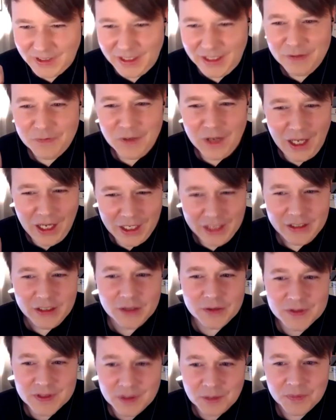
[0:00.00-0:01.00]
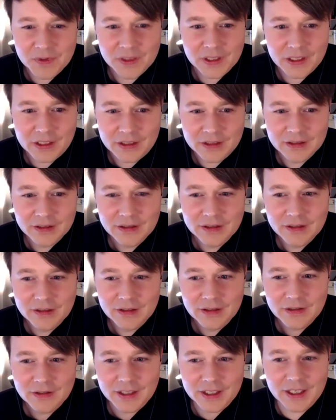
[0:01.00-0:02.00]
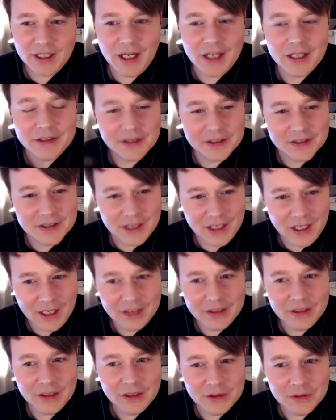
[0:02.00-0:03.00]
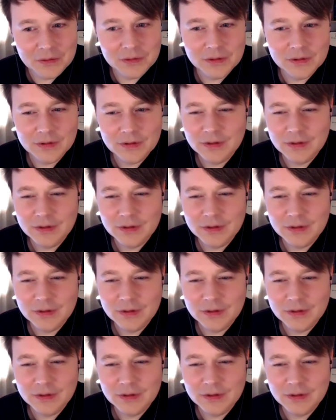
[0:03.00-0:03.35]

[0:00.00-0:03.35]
if I know something that God does not know,